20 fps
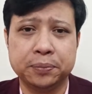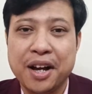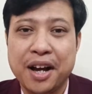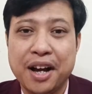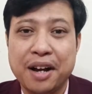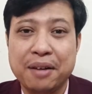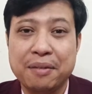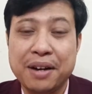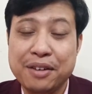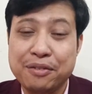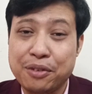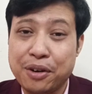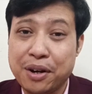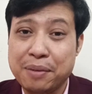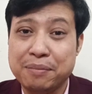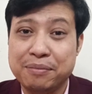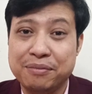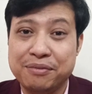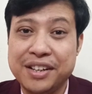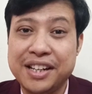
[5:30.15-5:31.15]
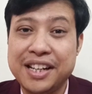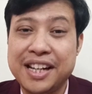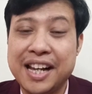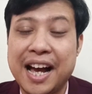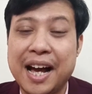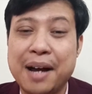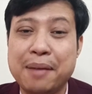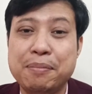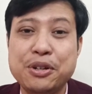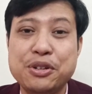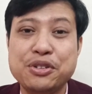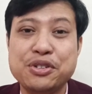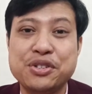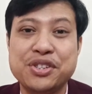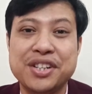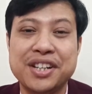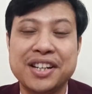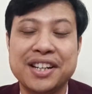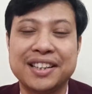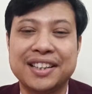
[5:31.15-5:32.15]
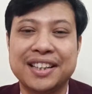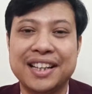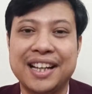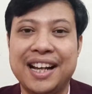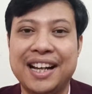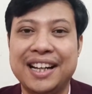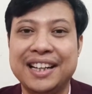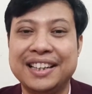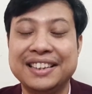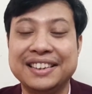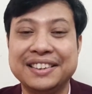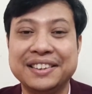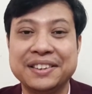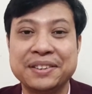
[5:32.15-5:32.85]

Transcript: I'm very happy to share that